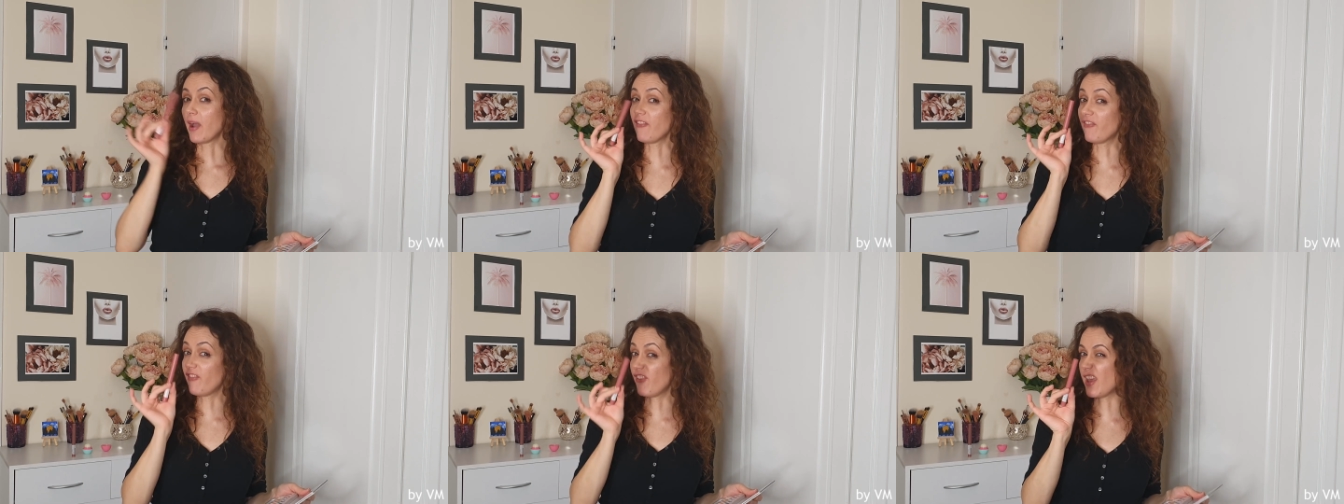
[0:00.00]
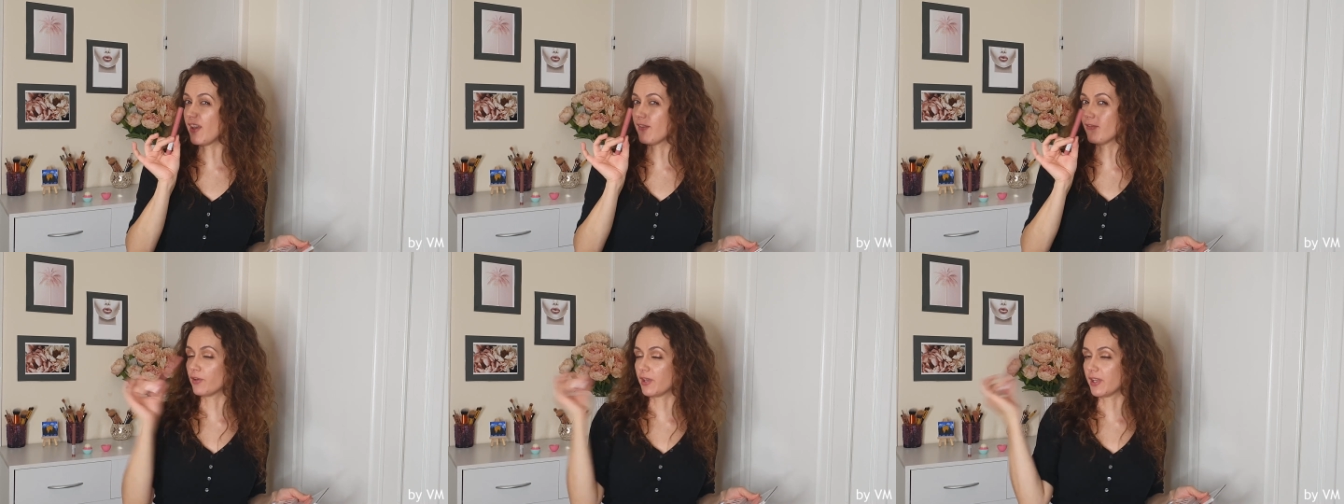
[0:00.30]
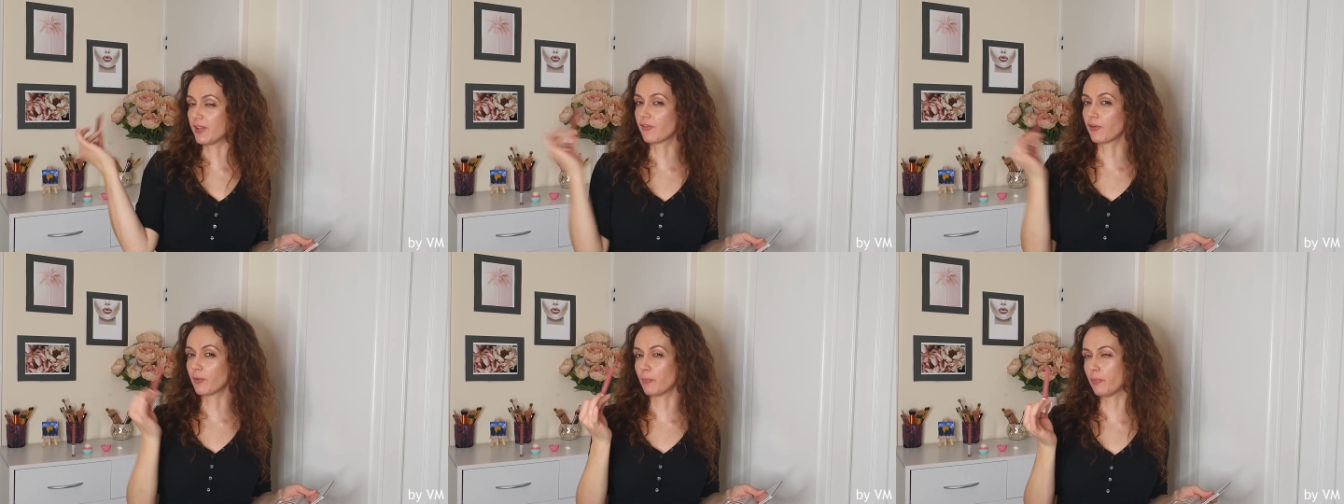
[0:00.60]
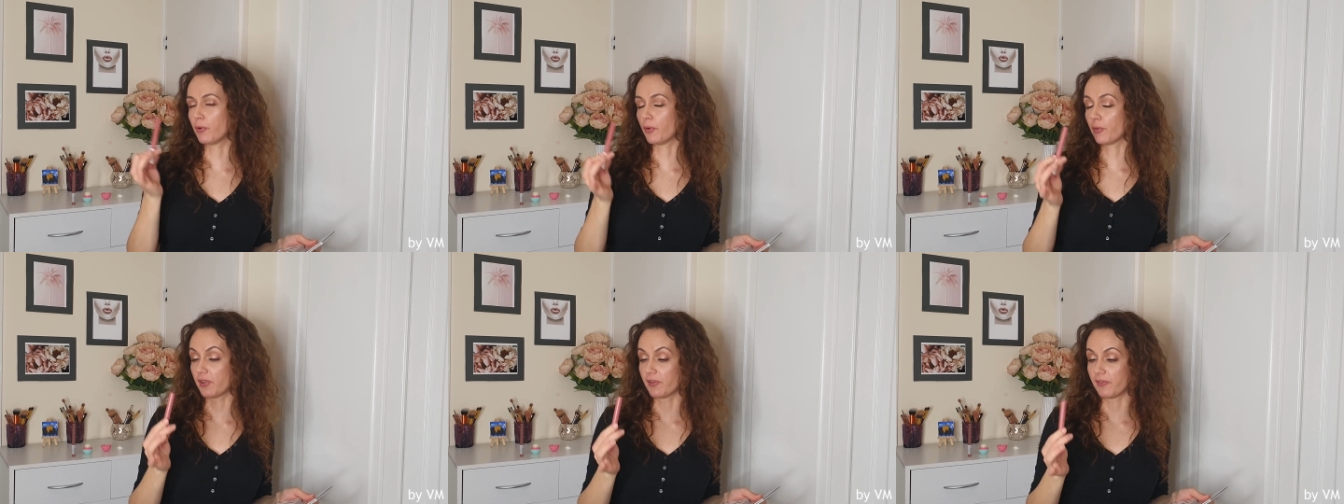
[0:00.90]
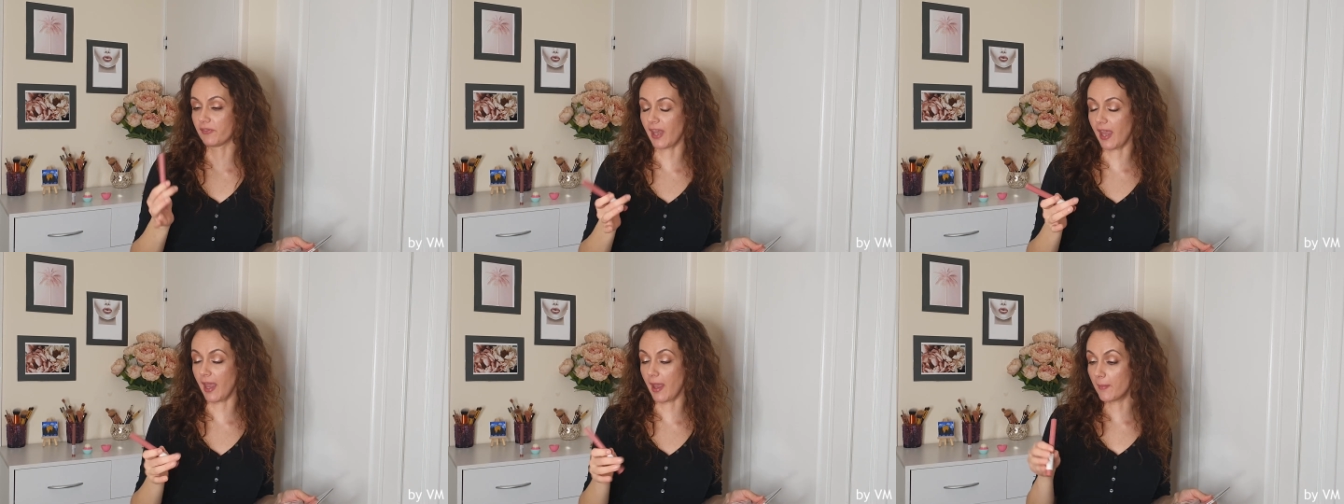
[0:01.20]
favorite from both
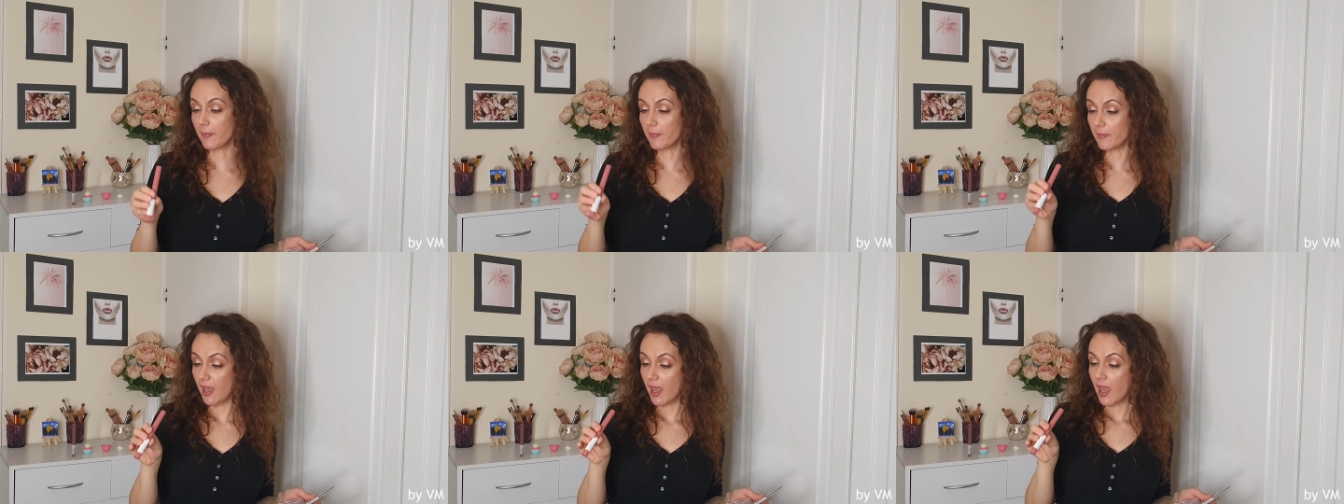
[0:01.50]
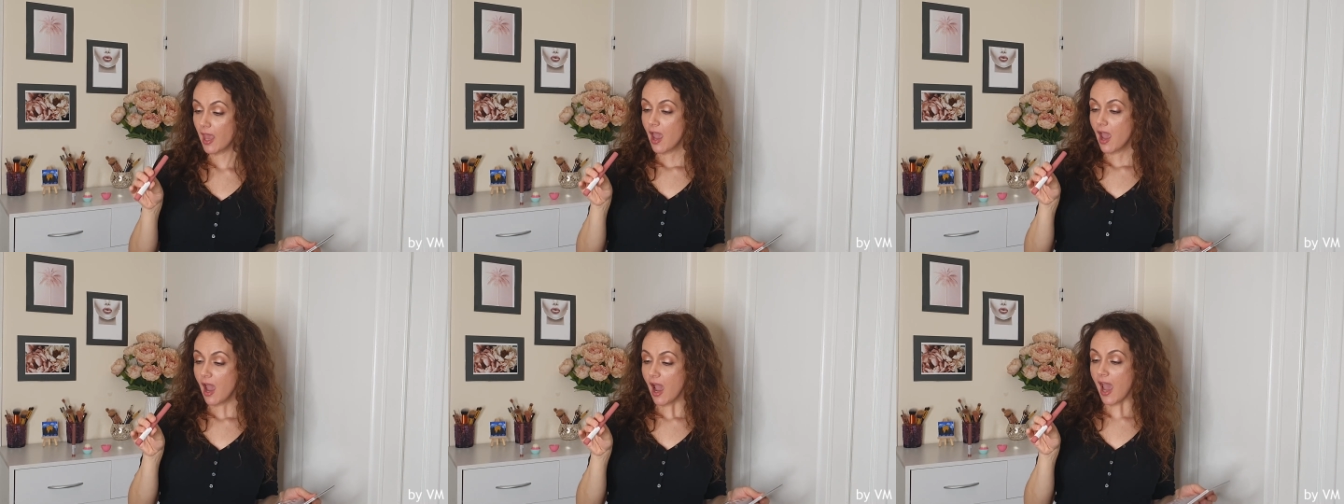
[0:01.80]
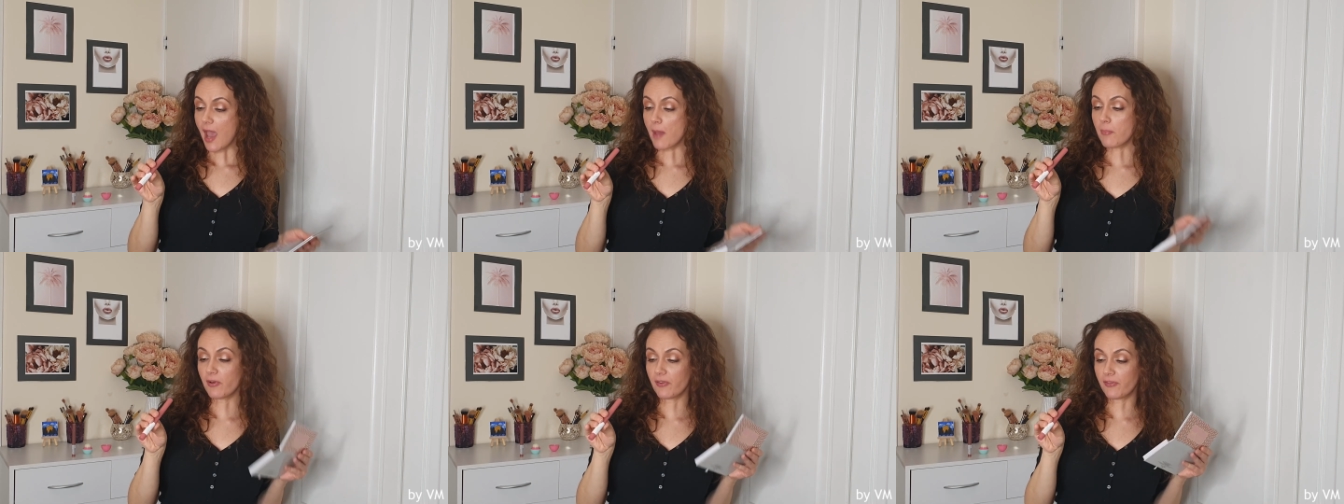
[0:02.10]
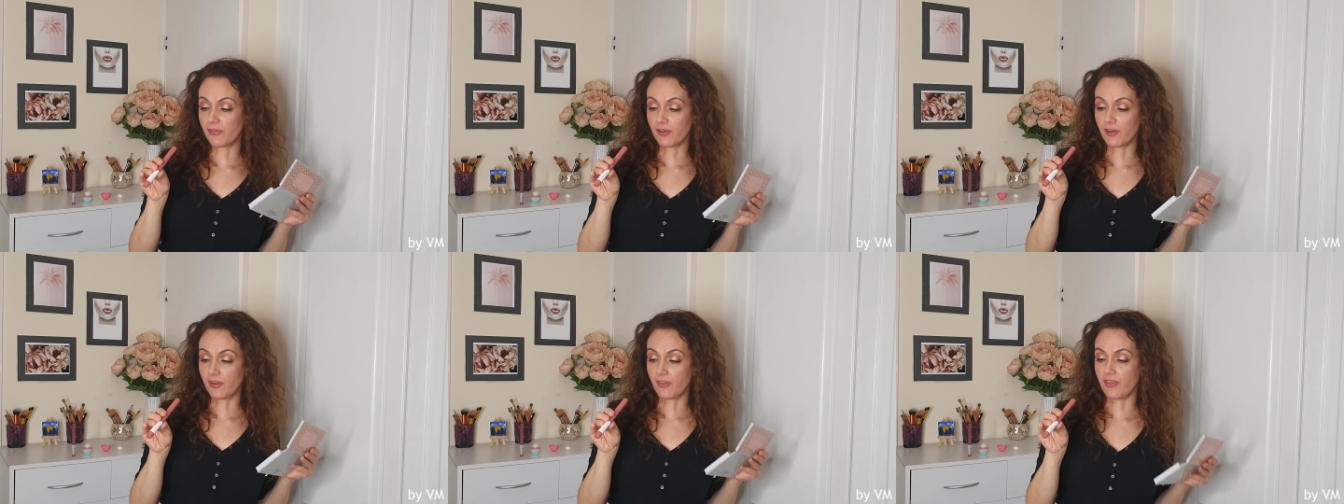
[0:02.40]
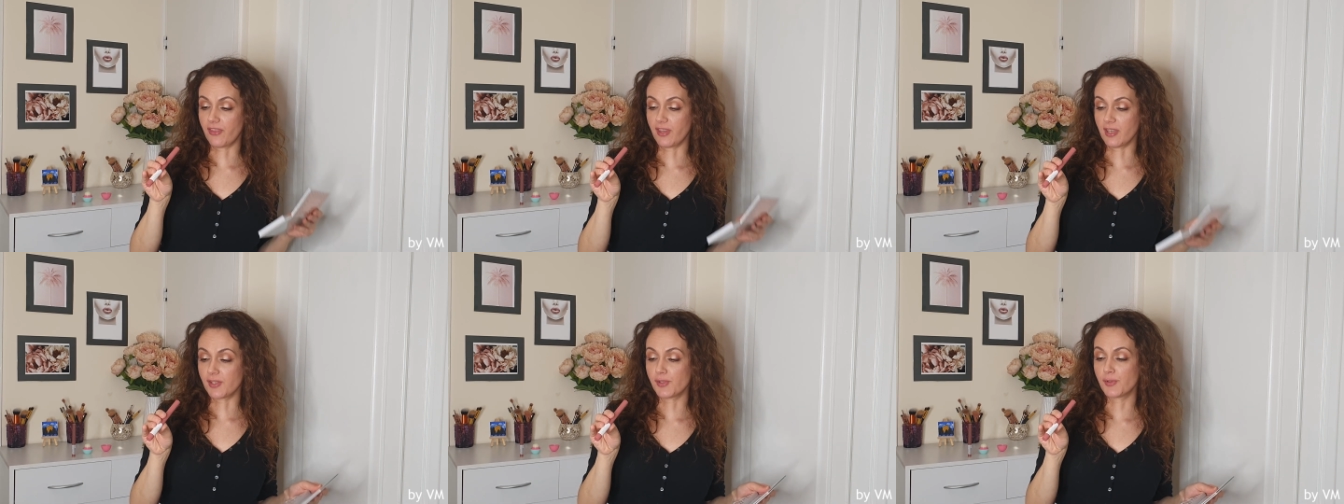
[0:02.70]
of them. I prefer
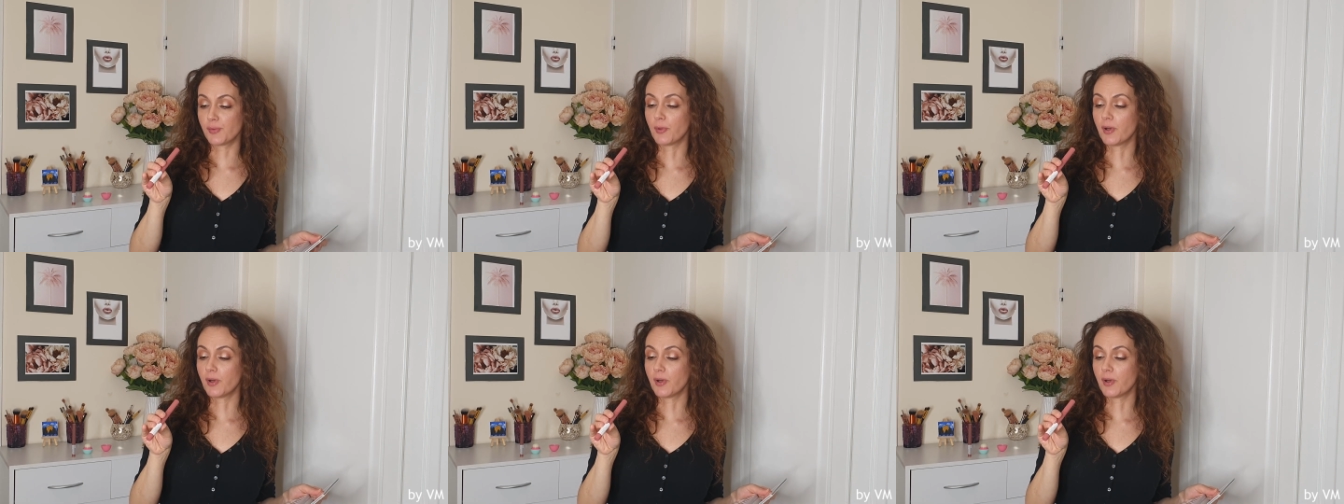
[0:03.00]
this